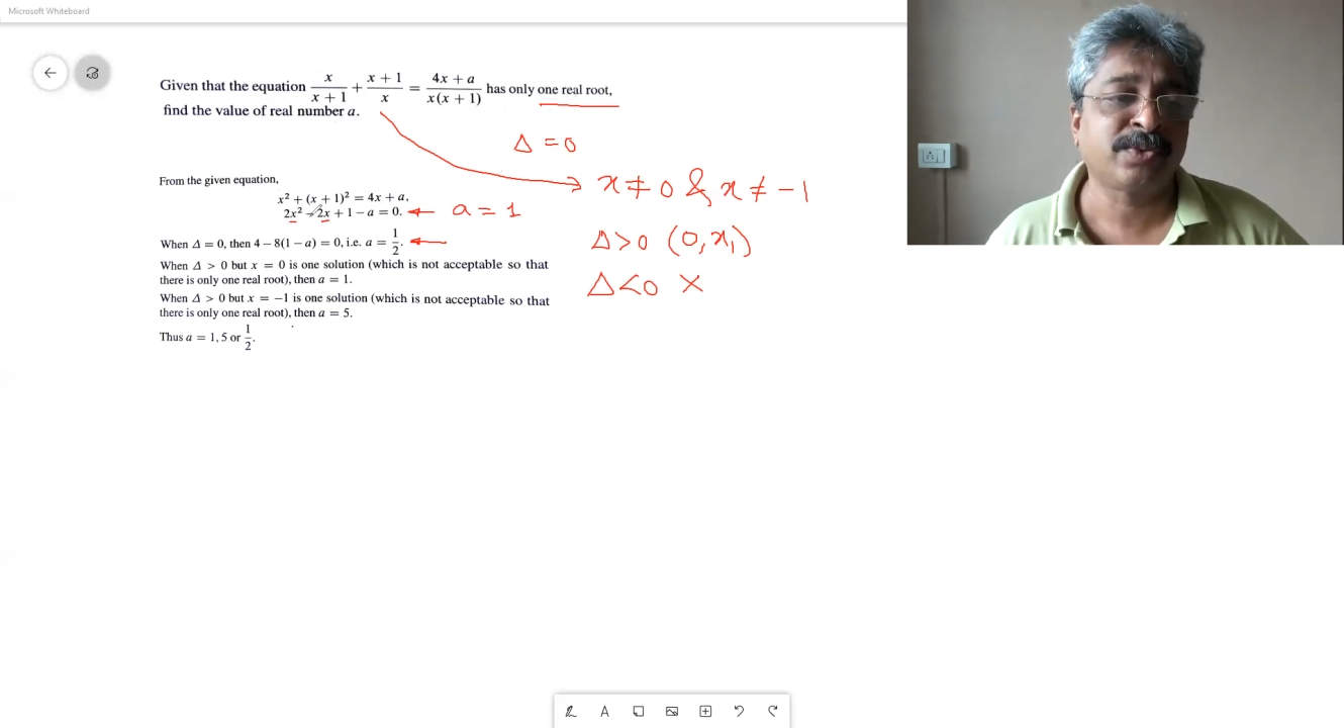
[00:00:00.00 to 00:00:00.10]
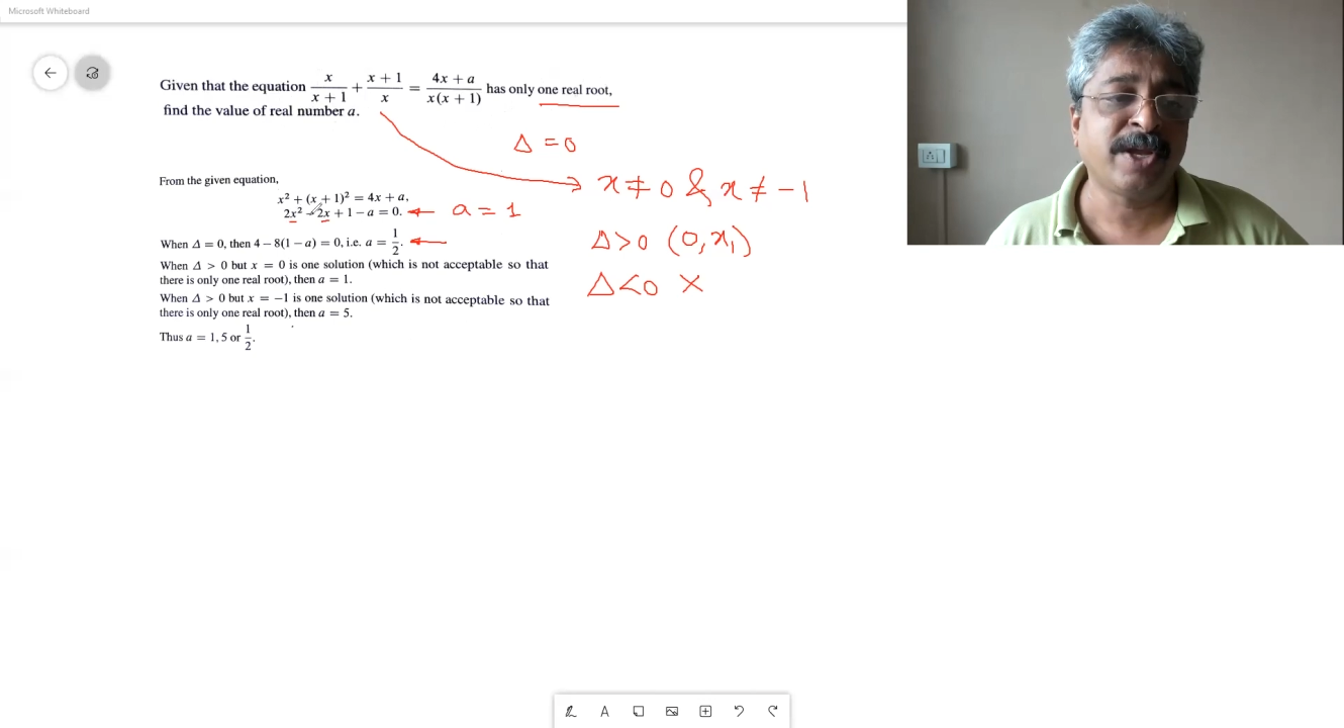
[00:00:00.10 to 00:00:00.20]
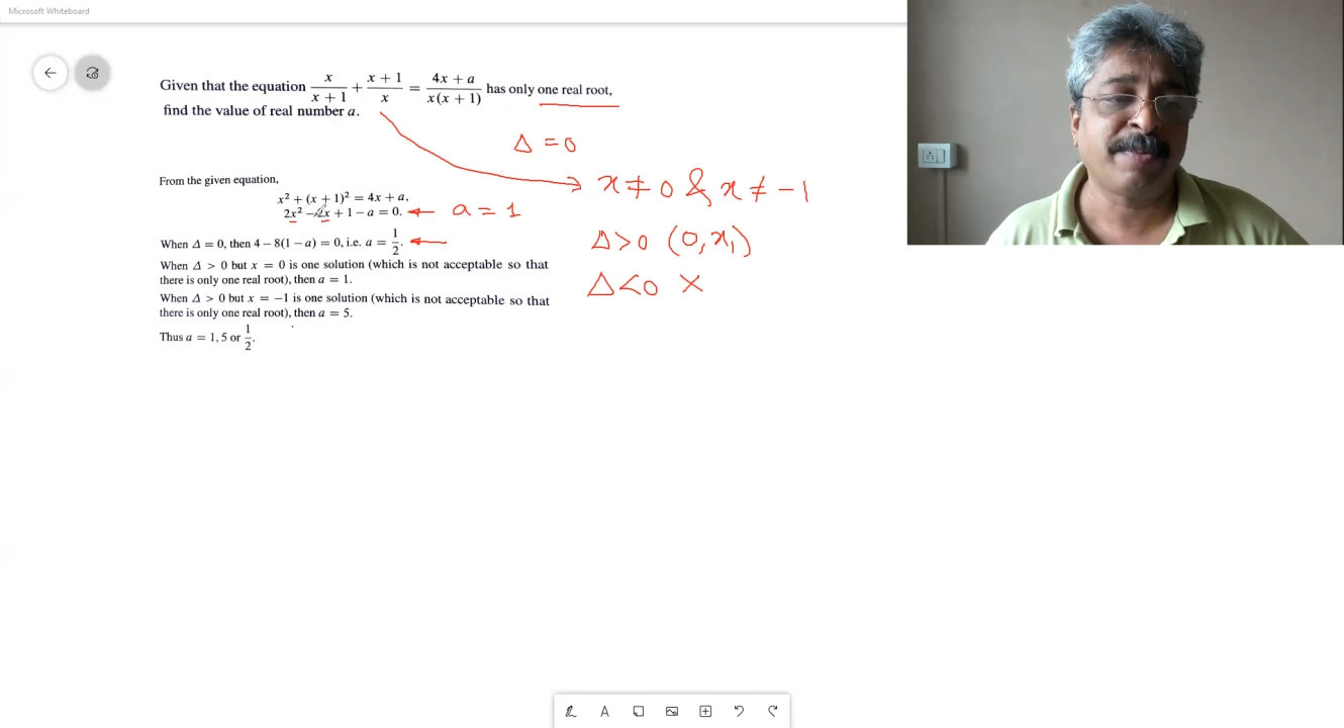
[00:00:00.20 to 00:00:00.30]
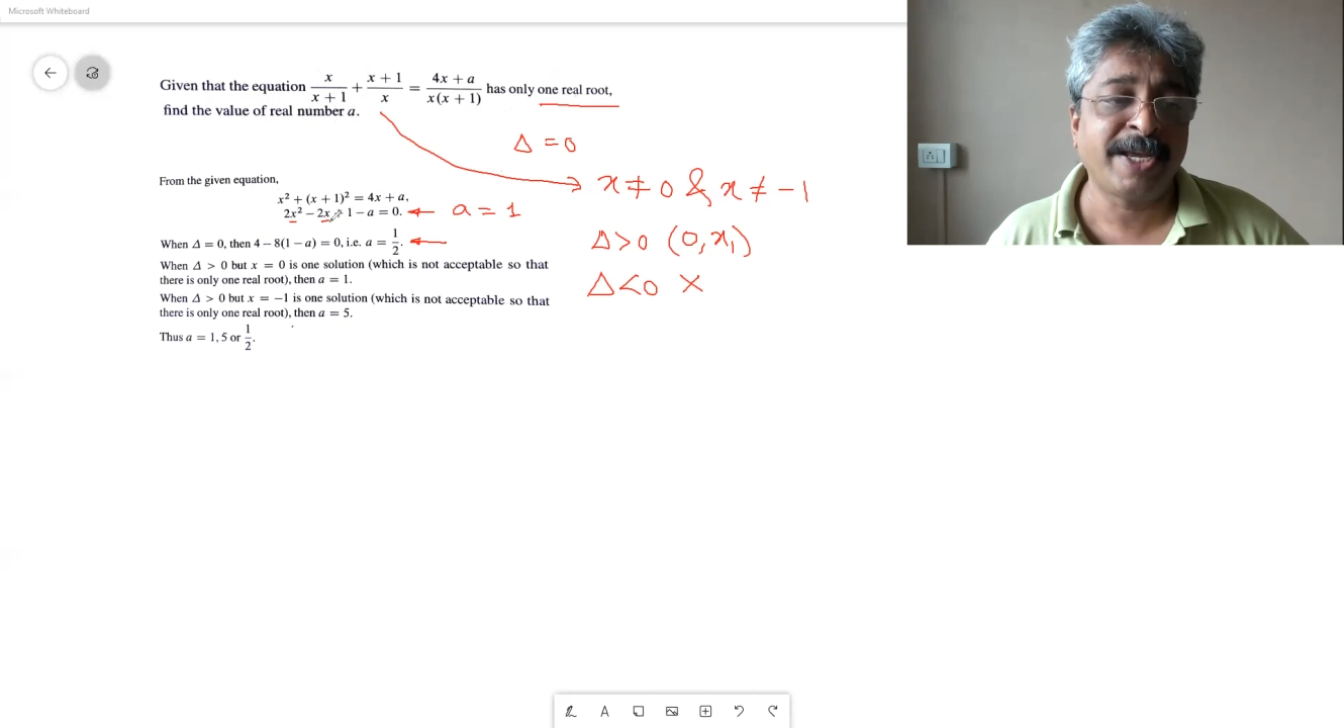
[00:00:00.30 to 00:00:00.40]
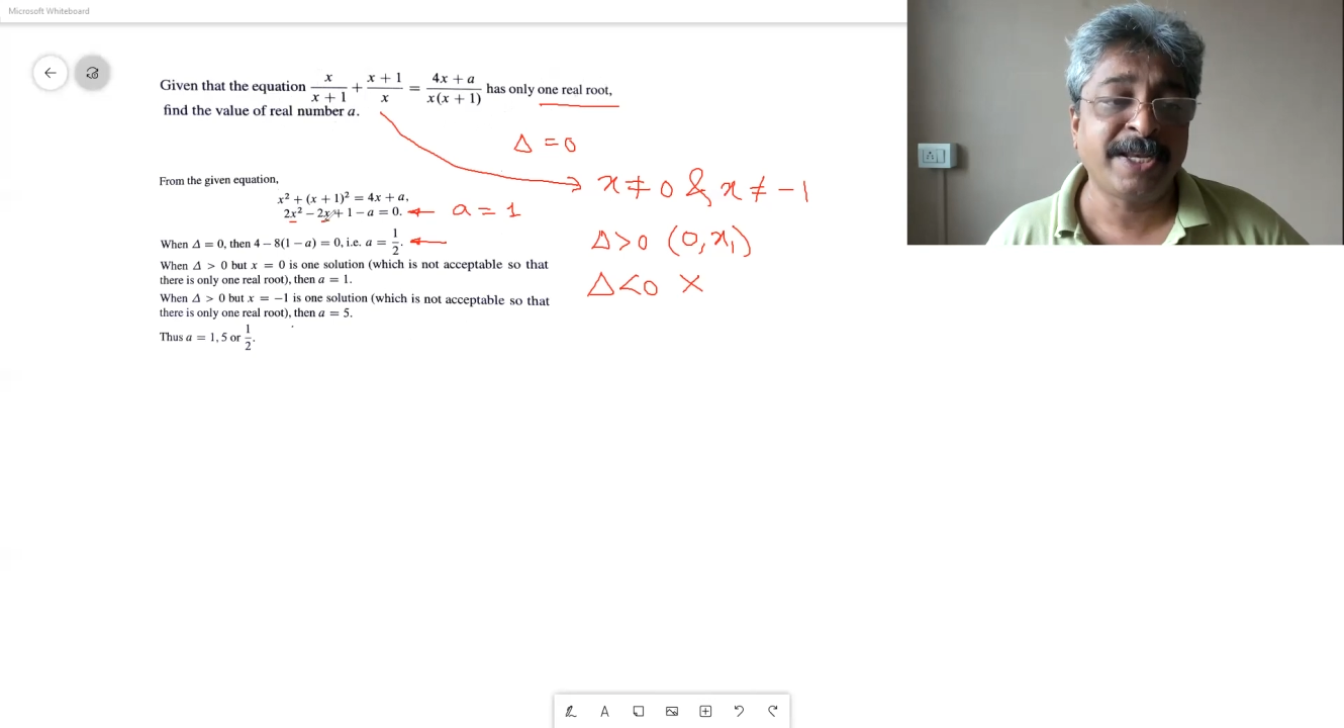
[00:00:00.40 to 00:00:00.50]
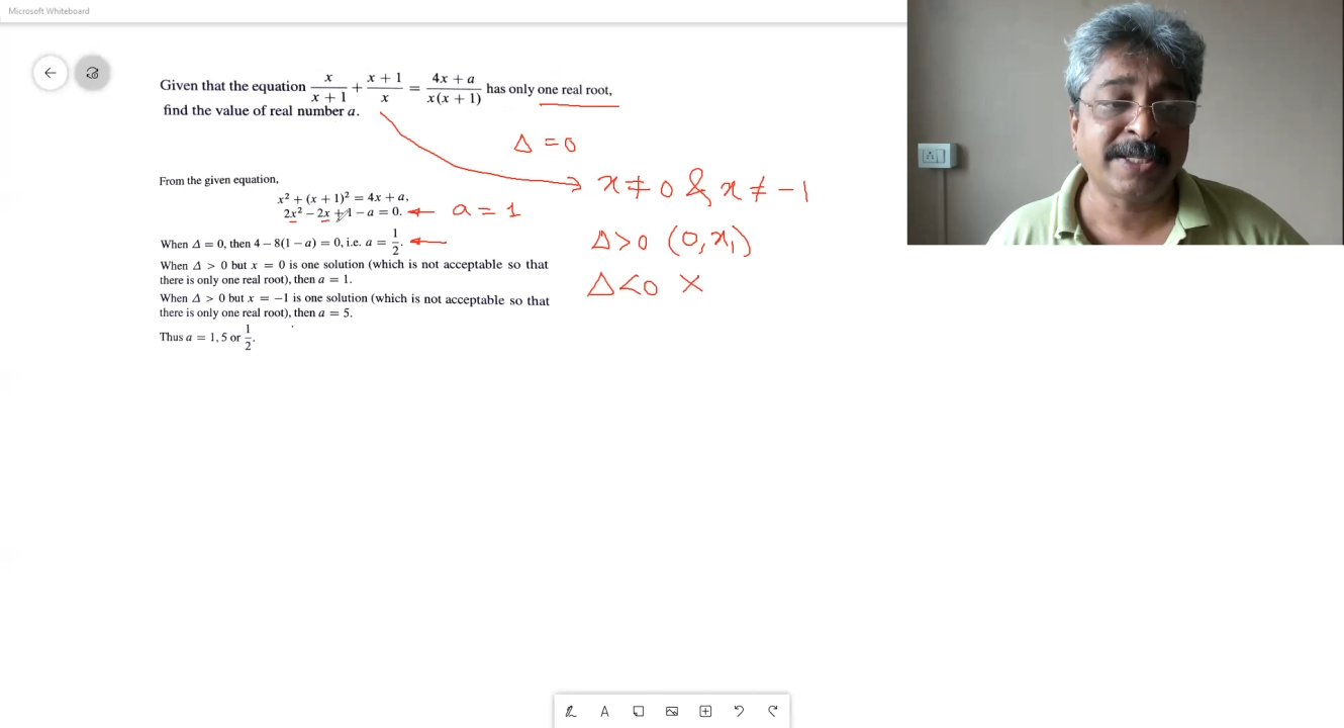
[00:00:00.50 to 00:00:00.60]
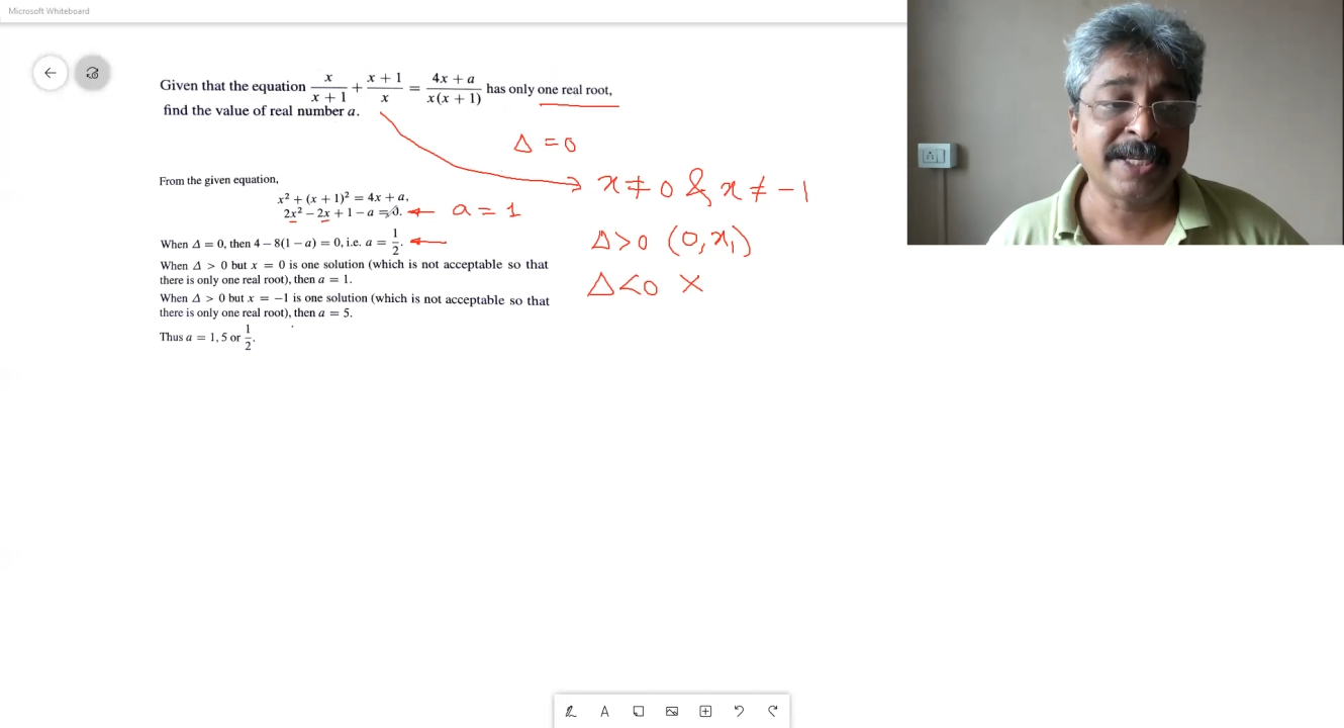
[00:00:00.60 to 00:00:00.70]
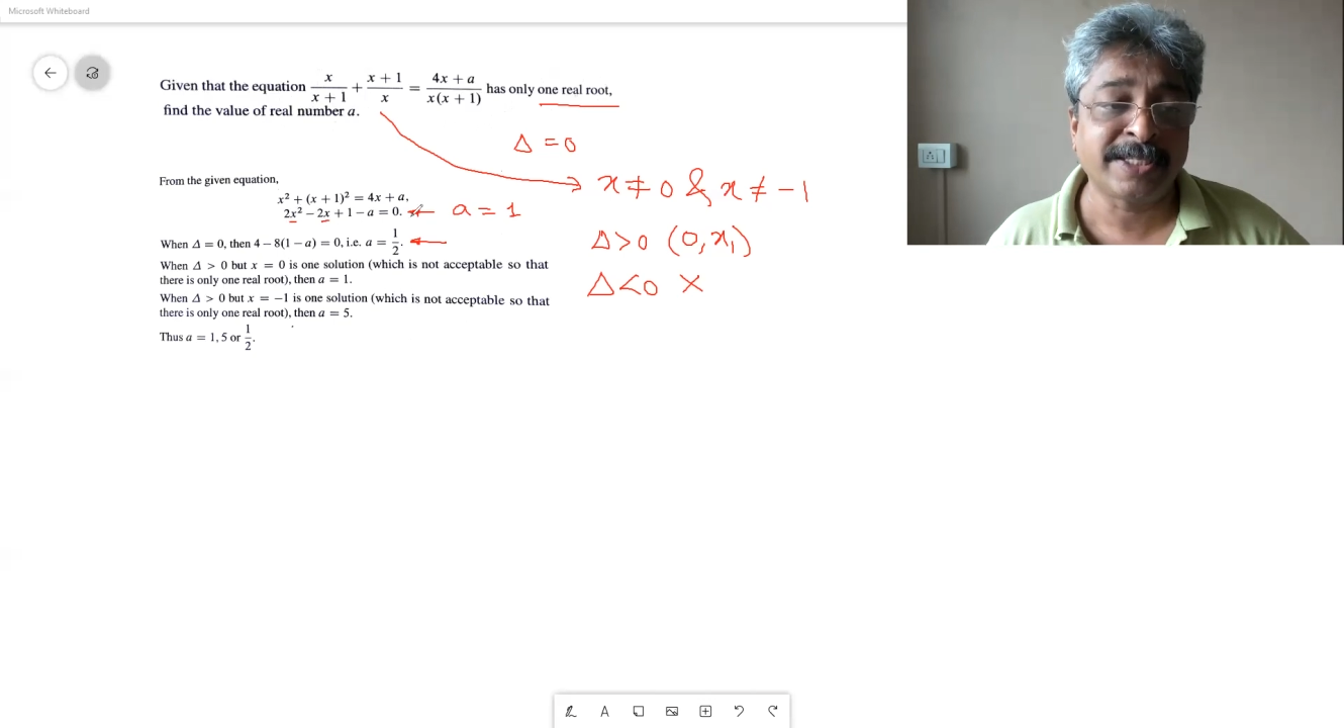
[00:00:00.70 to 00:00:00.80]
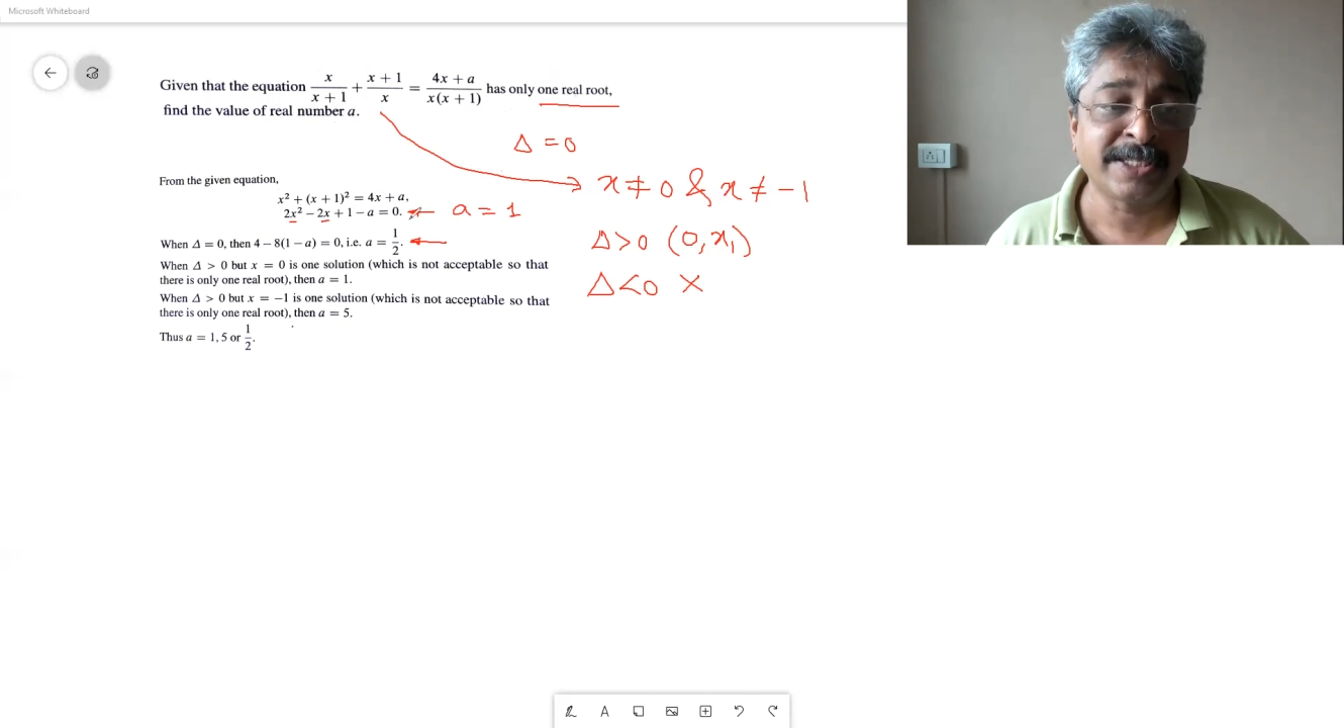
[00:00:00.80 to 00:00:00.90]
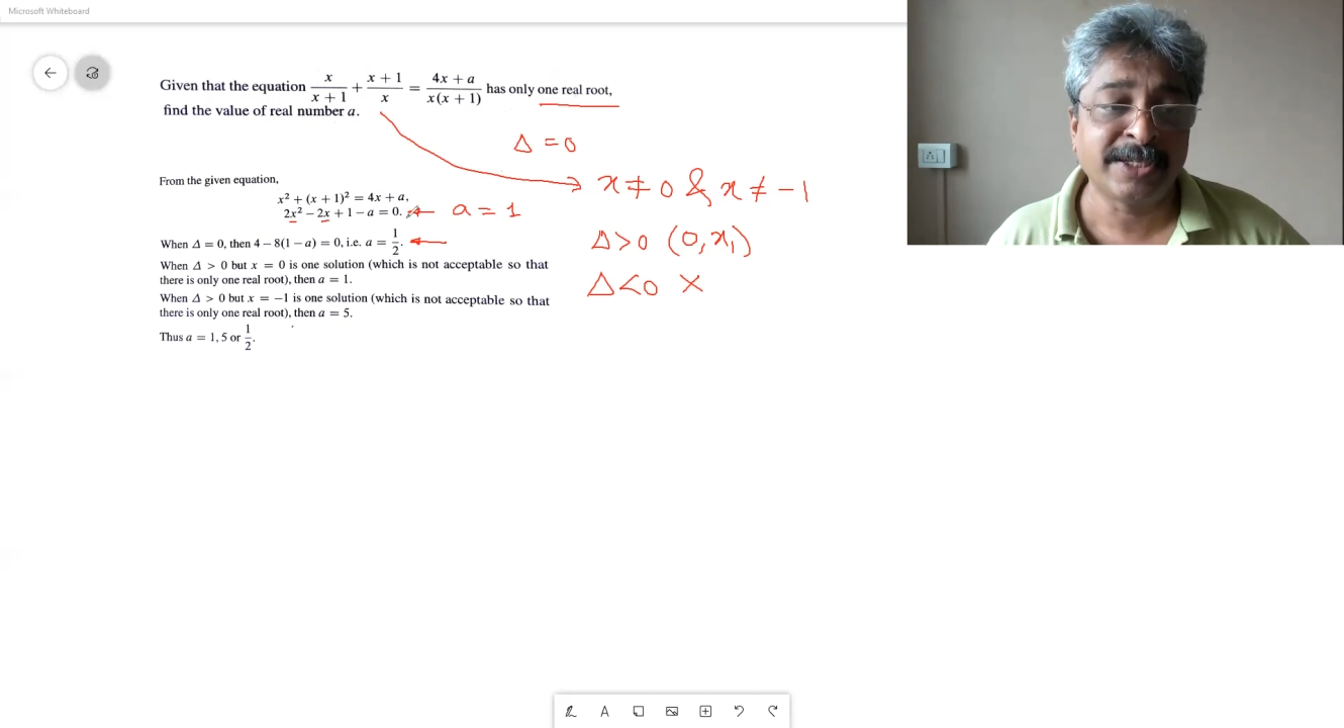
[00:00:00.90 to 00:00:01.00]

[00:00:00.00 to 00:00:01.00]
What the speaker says: square minus x